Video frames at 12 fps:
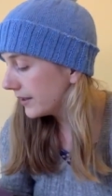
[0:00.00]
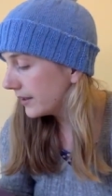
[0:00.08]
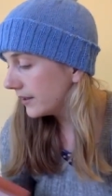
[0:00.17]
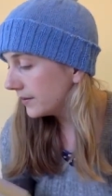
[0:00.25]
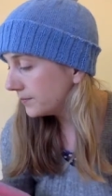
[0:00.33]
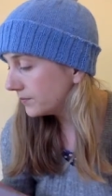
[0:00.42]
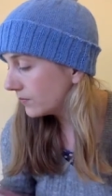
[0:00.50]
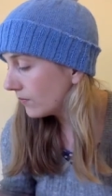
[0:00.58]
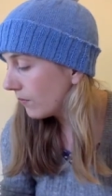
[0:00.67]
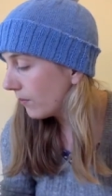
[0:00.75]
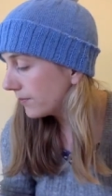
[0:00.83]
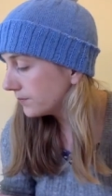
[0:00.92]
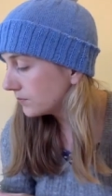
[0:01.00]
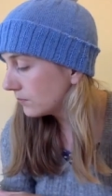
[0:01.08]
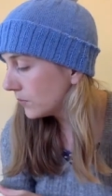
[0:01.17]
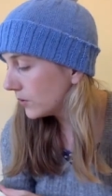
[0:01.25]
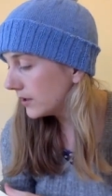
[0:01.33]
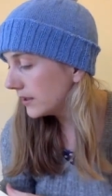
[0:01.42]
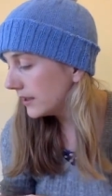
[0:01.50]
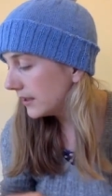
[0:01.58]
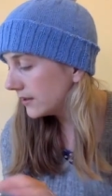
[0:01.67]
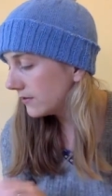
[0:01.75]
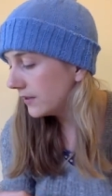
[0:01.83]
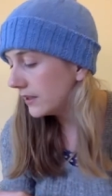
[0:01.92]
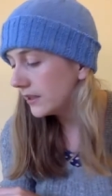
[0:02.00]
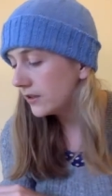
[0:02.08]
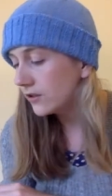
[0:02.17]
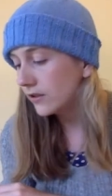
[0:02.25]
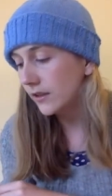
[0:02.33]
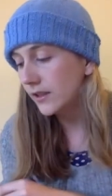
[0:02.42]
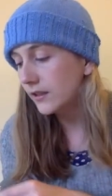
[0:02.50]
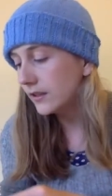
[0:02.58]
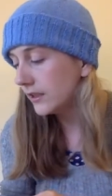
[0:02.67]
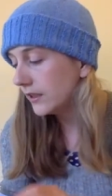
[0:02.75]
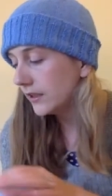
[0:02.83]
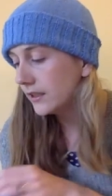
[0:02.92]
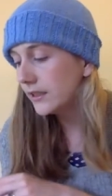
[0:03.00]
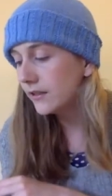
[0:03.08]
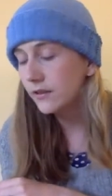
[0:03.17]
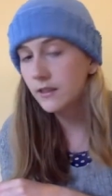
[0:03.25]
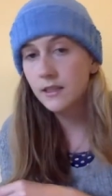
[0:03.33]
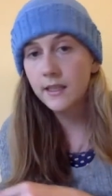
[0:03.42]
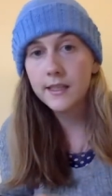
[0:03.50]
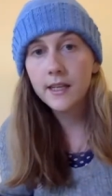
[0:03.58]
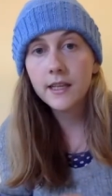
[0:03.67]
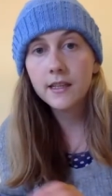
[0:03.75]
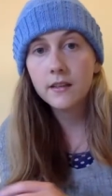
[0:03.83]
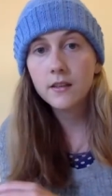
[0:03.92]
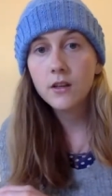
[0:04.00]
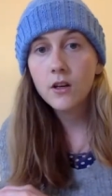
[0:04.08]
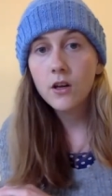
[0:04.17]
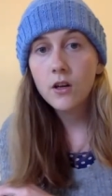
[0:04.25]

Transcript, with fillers: Um, modern knits vintage style and the idea is they take an